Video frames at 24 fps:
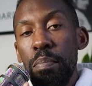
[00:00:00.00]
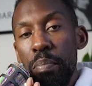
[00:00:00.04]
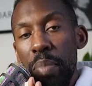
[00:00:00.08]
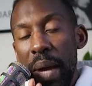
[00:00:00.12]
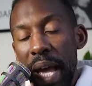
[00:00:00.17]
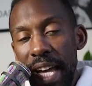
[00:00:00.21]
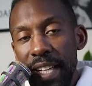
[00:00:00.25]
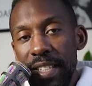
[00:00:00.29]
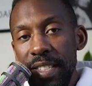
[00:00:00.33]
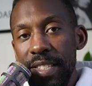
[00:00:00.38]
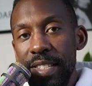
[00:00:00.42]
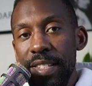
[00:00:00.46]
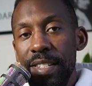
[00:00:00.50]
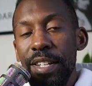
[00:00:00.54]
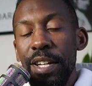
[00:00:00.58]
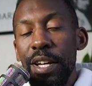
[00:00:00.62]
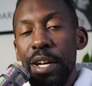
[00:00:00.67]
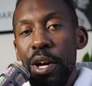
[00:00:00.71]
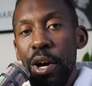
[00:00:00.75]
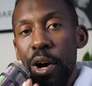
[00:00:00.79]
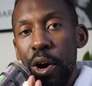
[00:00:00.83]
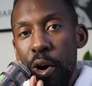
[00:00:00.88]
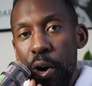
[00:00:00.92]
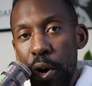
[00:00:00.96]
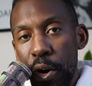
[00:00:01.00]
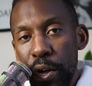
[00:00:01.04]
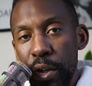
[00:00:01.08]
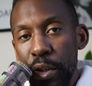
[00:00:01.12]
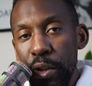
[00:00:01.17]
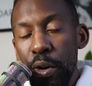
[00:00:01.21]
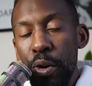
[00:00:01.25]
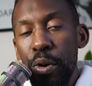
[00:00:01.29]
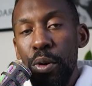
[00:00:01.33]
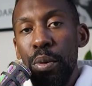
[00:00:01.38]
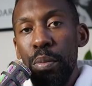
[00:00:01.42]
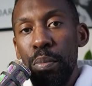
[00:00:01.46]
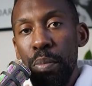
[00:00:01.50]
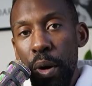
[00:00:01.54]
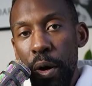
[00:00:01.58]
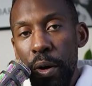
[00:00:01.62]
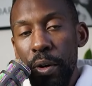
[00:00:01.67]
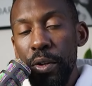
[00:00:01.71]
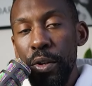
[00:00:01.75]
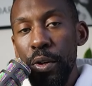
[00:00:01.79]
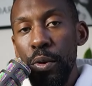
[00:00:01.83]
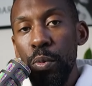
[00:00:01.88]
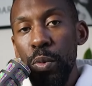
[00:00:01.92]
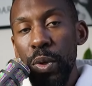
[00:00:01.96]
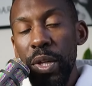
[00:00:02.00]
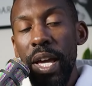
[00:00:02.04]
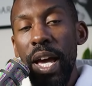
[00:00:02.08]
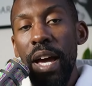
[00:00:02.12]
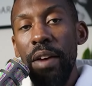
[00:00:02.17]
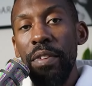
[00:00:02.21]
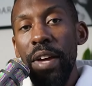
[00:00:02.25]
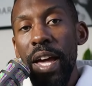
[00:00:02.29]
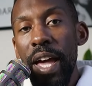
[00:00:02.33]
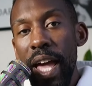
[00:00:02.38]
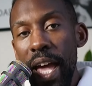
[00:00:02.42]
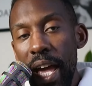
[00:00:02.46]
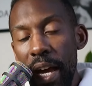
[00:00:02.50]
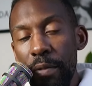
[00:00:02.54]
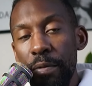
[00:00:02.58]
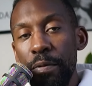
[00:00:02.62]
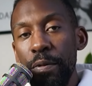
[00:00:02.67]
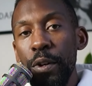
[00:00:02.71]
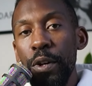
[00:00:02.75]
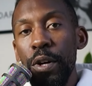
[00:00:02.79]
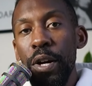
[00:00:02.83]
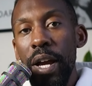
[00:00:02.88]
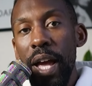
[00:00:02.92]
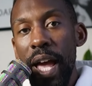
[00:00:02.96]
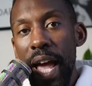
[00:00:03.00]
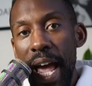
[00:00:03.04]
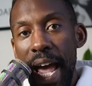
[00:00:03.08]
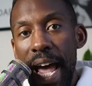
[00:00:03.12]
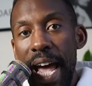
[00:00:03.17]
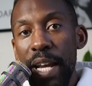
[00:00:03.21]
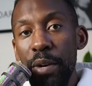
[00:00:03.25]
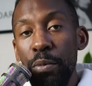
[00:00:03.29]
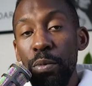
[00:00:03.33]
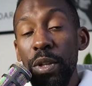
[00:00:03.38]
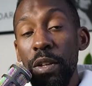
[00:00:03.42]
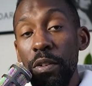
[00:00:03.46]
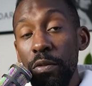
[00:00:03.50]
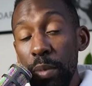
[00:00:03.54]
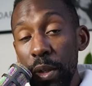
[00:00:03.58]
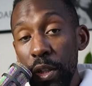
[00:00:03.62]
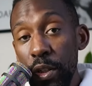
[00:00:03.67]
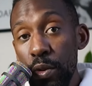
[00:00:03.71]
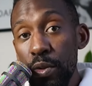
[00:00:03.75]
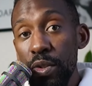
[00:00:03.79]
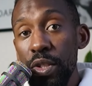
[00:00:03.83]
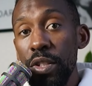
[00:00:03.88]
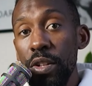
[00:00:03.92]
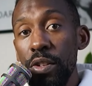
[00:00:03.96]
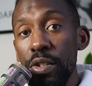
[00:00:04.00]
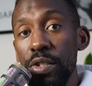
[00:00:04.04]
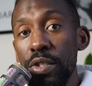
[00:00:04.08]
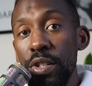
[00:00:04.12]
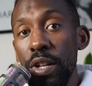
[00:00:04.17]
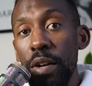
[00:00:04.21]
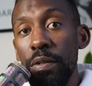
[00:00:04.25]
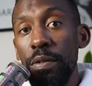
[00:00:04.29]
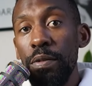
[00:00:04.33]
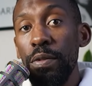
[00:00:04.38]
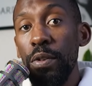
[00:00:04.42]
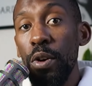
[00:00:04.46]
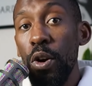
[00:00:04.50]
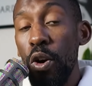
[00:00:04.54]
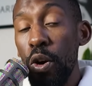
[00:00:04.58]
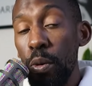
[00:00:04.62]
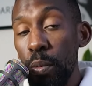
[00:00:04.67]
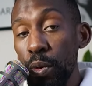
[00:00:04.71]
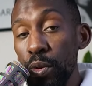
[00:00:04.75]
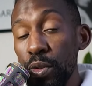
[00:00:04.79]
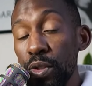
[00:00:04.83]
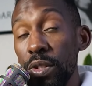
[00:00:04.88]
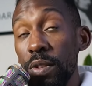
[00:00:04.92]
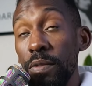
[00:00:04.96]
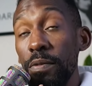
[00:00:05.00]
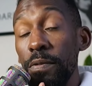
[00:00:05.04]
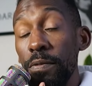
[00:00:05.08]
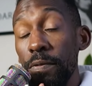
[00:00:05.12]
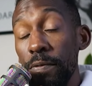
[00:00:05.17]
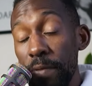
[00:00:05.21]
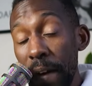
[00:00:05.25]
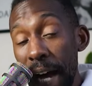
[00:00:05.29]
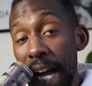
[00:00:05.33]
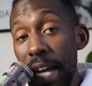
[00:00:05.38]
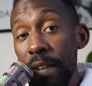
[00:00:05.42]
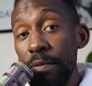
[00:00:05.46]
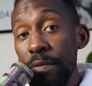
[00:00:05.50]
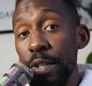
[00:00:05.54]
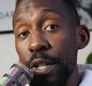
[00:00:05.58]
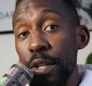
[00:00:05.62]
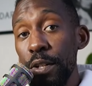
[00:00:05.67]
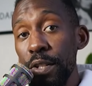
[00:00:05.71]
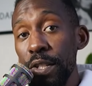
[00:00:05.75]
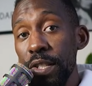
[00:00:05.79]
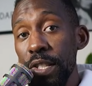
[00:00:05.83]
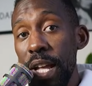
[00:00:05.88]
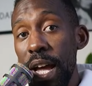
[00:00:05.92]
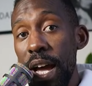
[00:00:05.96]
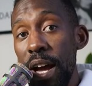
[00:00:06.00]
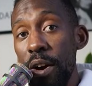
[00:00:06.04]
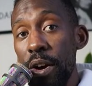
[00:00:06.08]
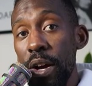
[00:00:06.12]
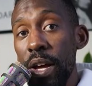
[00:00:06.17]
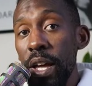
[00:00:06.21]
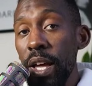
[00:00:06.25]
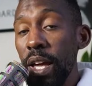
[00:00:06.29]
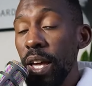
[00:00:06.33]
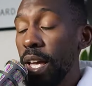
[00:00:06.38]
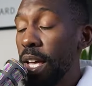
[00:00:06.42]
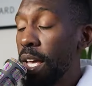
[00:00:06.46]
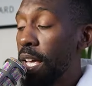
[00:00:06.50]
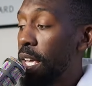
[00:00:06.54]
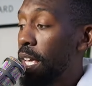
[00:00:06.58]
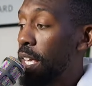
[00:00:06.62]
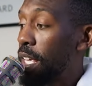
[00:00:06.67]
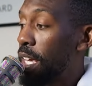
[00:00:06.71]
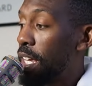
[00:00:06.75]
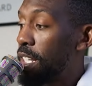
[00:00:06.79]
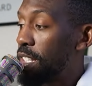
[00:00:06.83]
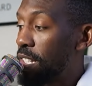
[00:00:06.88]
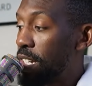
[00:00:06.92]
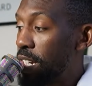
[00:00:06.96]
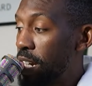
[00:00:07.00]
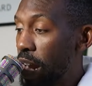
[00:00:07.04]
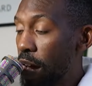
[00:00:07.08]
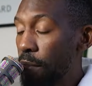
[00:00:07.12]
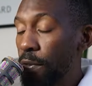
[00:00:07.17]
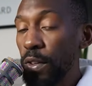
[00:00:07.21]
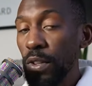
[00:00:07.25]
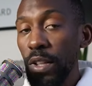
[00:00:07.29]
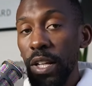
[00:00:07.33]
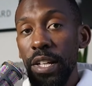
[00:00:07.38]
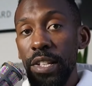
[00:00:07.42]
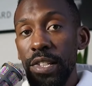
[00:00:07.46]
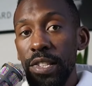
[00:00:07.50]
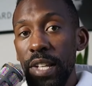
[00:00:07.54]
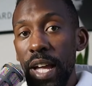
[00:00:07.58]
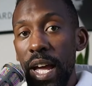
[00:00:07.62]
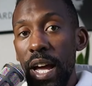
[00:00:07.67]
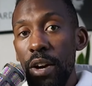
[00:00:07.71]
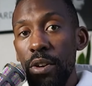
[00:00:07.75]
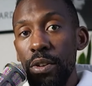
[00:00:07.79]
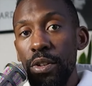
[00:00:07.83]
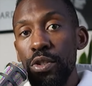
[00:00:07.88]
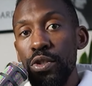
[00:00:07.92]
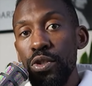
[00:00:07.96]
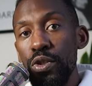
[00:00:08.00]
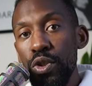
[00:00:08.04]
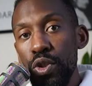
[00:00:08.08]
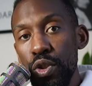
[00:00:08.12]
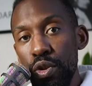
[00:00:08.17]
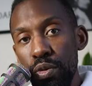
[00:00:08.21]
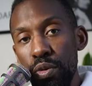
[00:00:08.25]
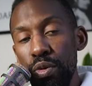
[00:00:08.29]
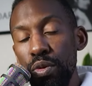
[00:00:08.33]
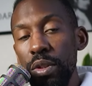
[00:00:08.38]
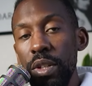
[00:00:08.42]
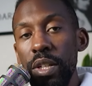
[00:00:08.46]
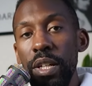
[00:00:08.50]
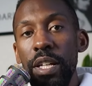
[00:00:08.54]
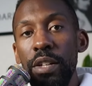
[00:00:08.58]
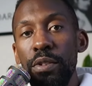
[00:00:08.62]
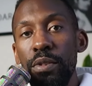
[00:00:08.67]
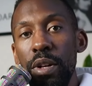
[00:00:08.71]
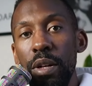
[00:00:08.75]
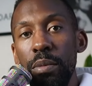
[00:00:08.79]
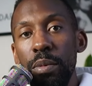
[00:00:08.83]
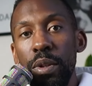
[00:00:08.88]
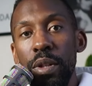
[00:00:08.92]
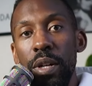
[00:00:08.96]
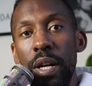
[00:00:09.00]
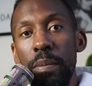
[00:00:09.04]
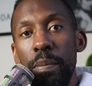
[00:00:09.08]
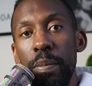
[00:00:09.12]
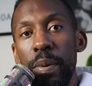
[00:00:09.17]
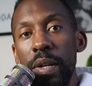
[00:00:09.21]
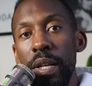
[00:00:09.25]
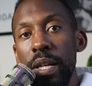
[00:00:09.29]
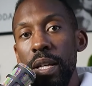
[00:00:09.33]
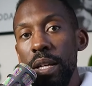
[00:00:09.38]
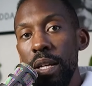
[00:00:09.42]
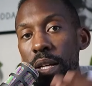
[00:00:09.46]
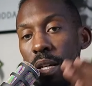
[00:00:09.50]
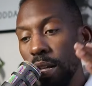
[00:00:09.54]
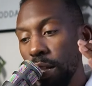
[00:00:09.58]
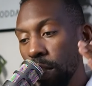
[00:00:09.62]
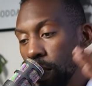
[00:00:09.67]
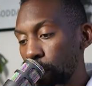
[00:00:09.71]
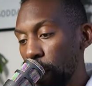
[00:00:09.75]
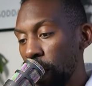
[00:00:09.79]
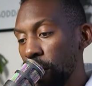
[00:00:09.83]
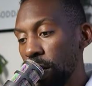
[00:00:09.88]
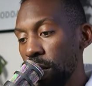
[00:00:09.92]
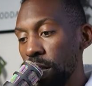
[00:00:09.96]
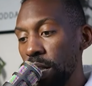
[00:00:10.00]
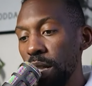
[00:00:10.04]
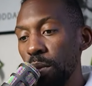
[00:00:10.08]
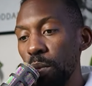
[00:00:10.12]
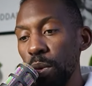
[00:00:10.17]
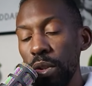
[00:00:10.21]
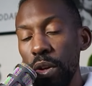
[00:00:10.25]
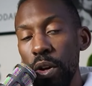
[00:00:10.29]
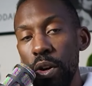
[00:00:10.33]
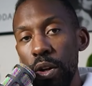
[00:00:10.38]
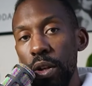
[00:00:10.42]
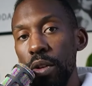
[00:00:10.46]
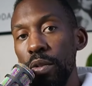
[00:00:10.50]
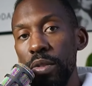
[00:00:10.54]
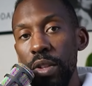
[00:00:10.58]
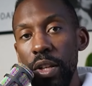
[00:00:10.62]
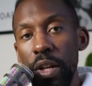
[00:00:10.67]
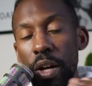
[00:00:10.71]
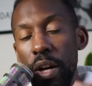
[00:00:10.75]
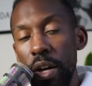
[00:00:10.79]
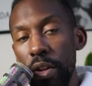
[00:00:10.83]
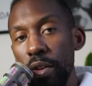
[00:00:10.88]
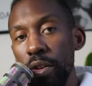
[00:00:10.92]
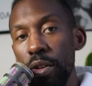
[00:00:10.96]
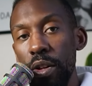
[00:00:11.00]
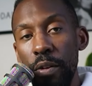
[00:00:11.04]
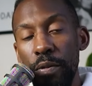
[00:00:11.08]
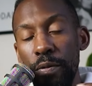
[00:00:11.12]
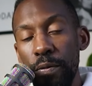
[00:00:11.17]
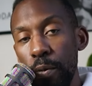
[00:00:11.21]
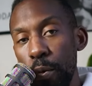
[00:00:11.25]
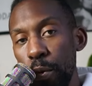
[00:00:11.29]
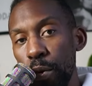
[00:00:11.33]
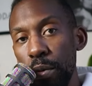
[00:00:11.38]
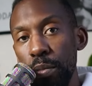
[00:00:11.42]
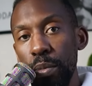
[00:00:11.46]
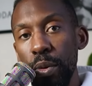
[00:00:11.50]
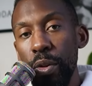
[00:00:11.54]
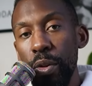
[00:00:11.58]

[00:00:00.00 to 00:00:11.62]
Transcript: best audio partner we have ever had. We have been using their stuff for almost five years now, has never let us down. Truly incredible company, especially with all of the other affordable